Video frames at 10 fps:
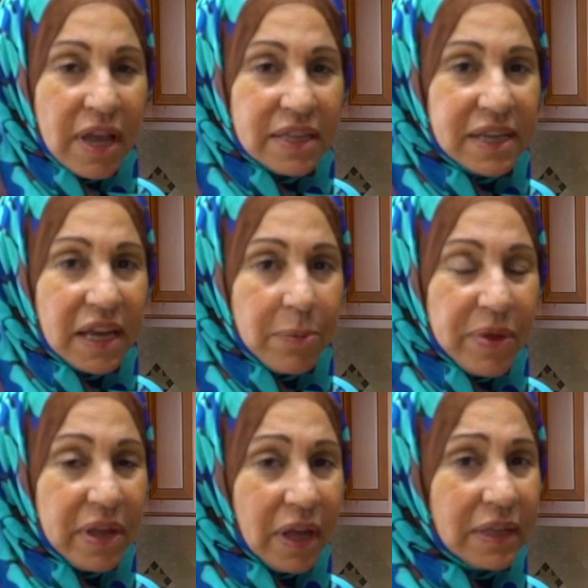it's gonna
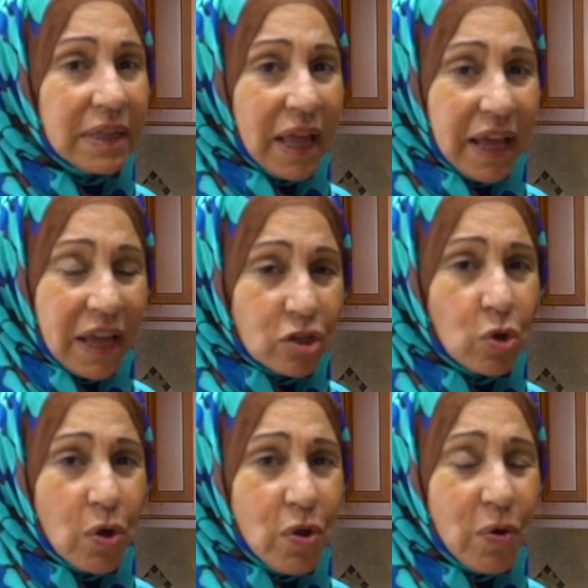be cut like I
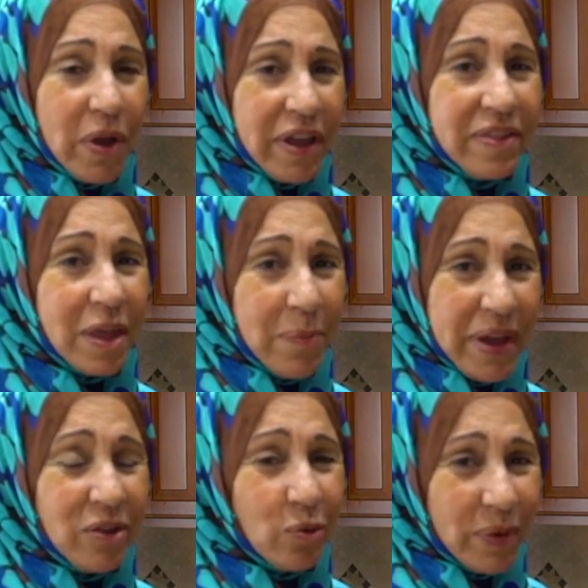show you in the
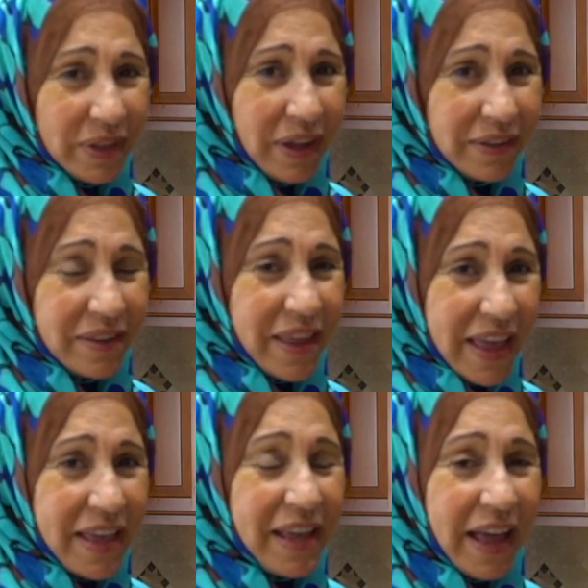beid batata, the
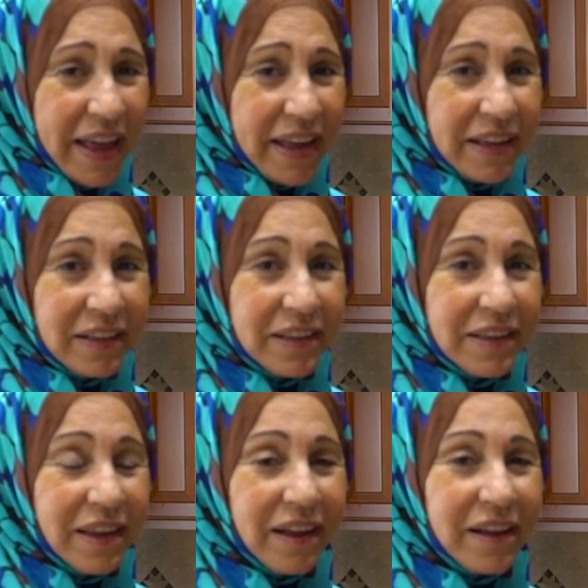egg and
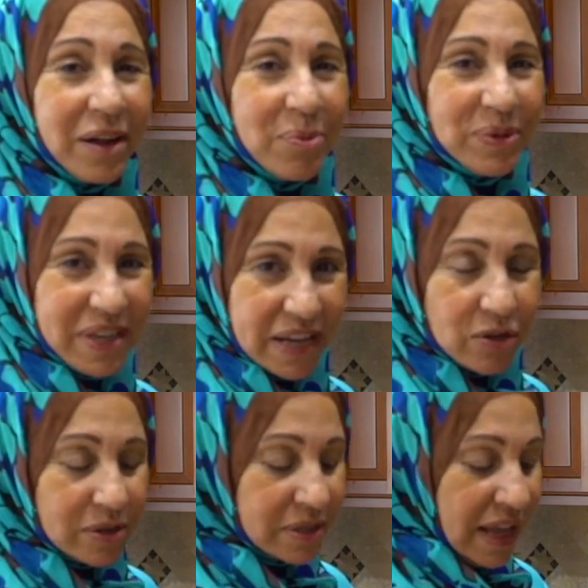the
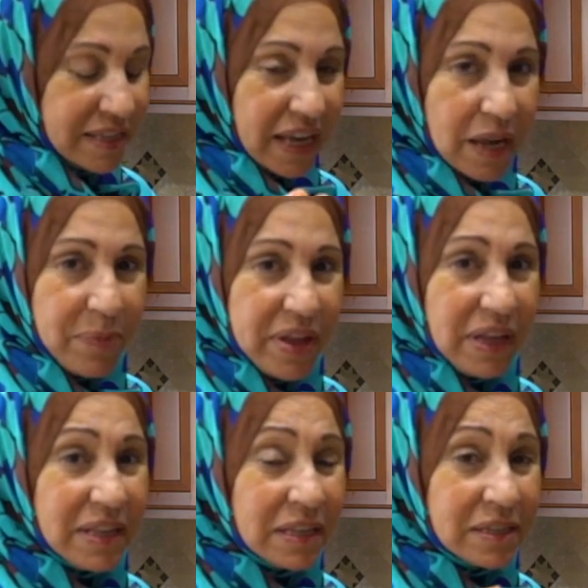potatoes. It's gonna be
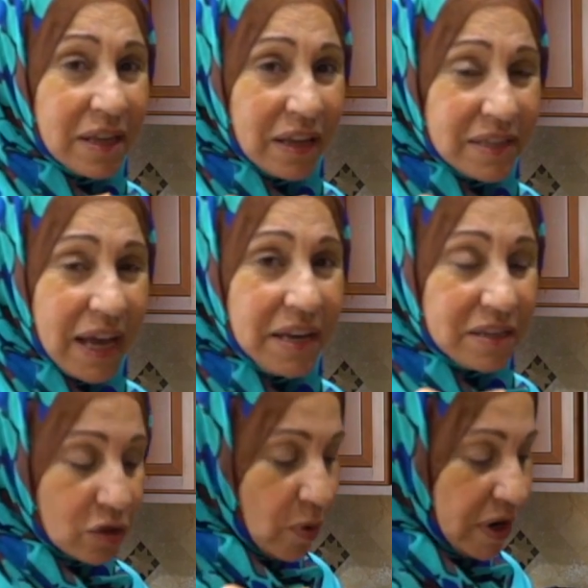little tiny
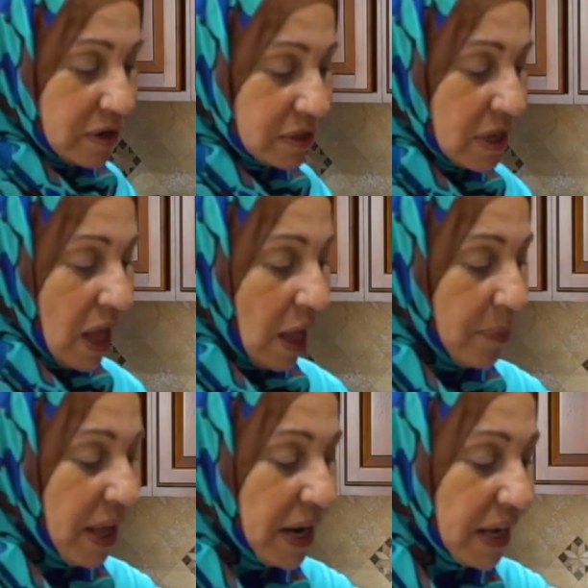squares.
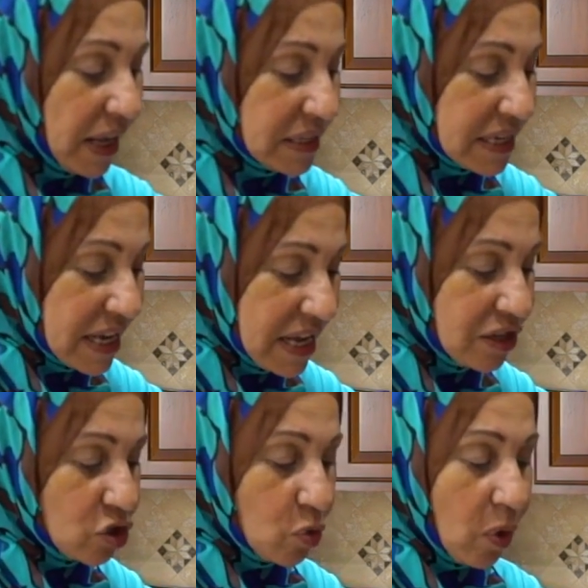I'm gonna cut
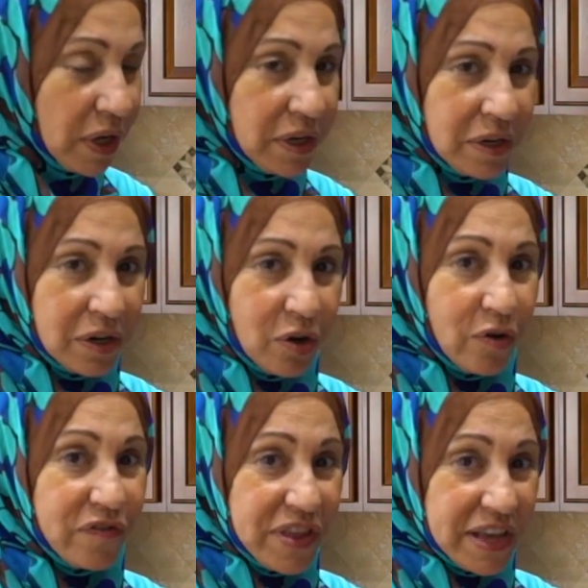each one
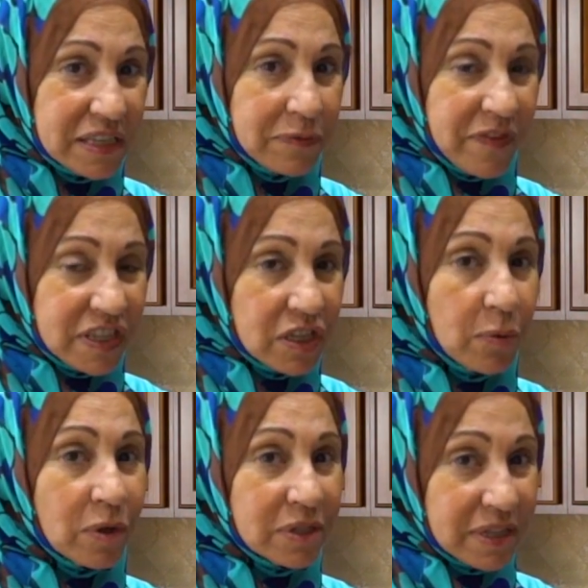of these
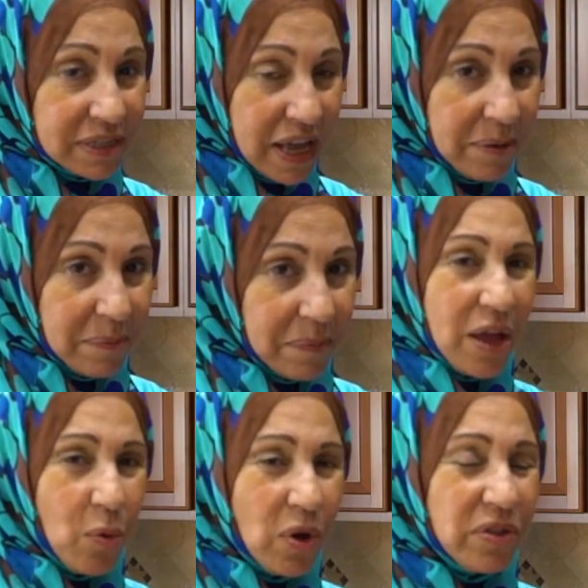vegetables the same.
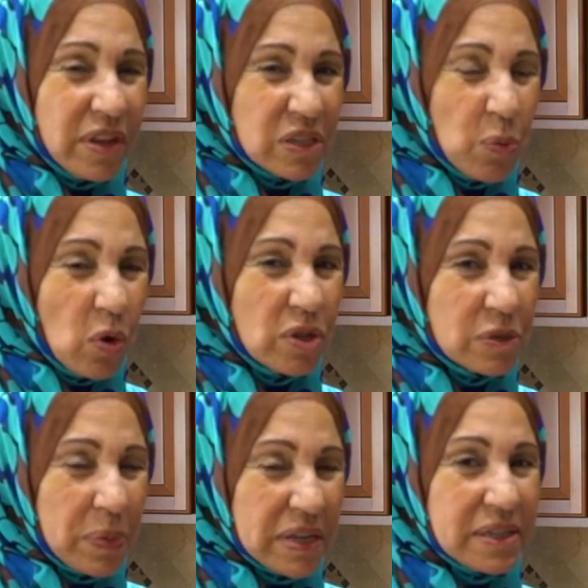I want the
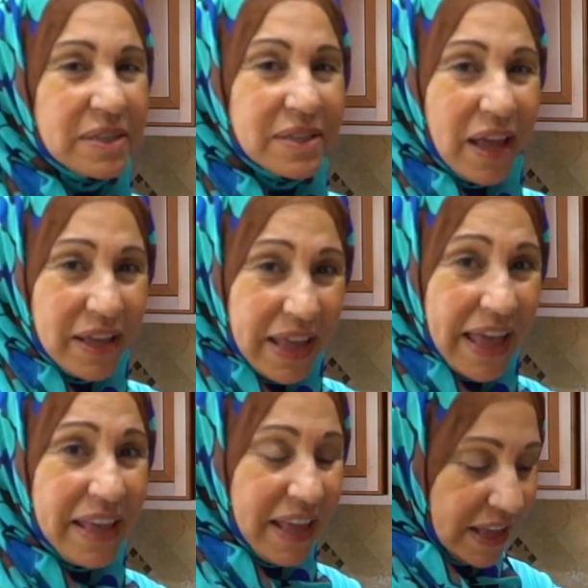smallest pieces I
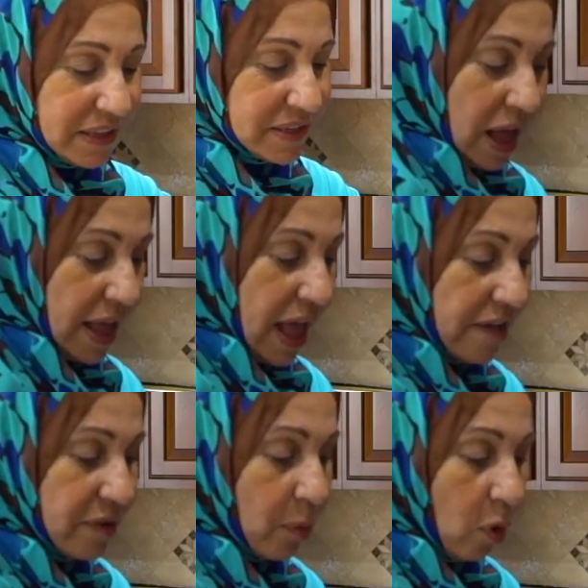can get. I
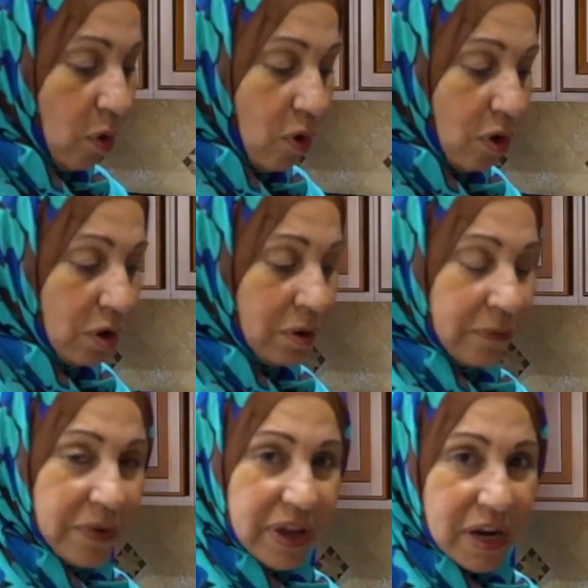have them all
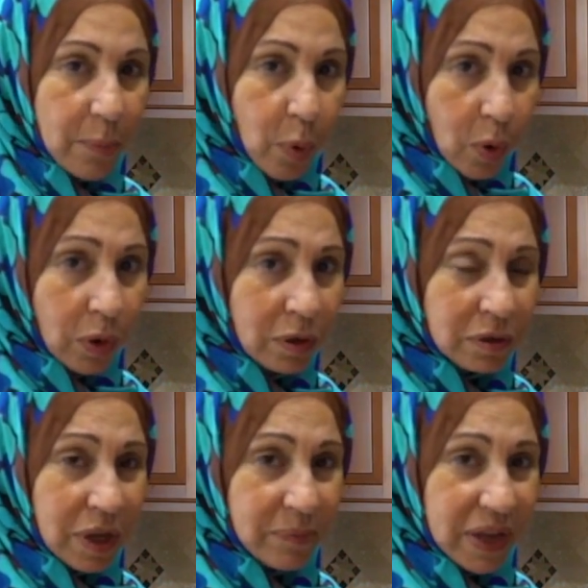in a bowl.
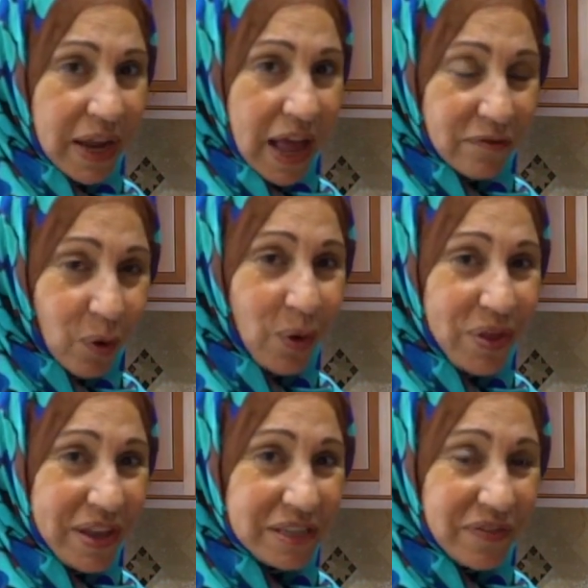I'm gonna have all
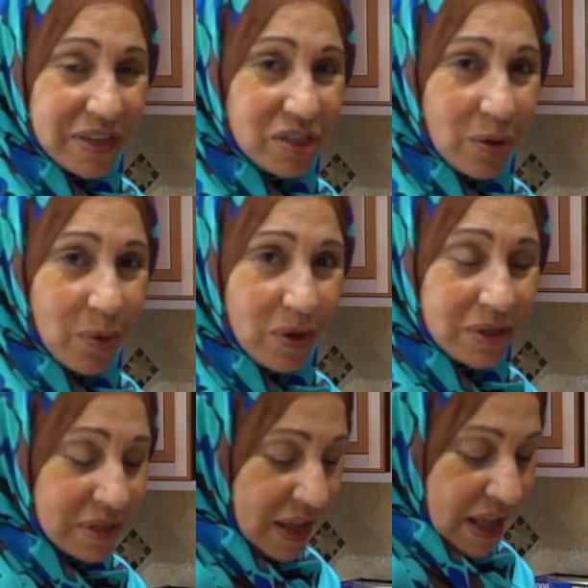these
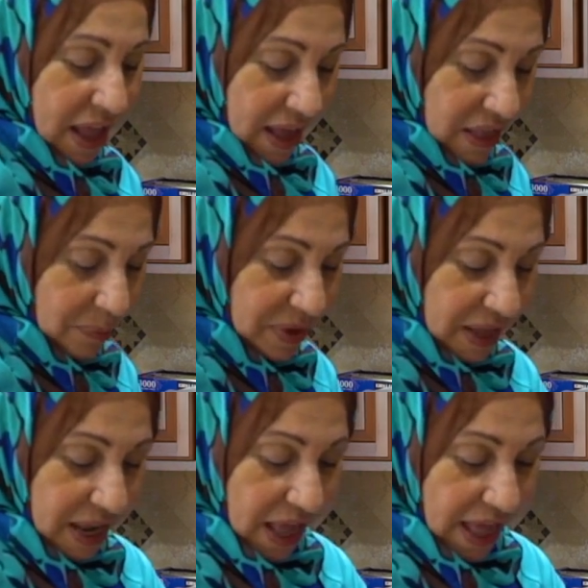vegetables and I'm
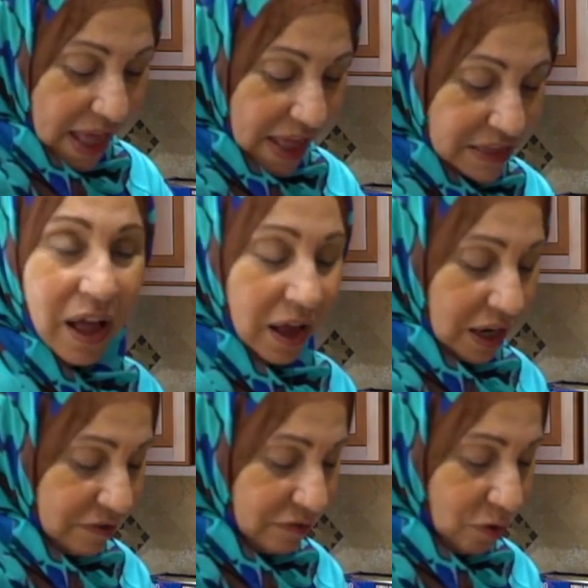gonna add
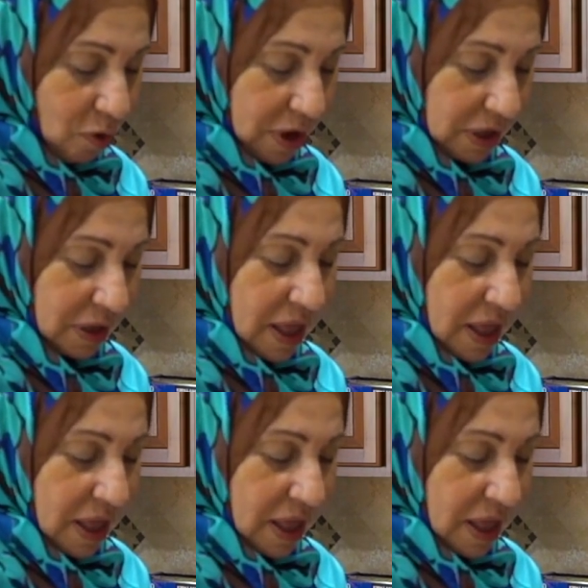olive oil.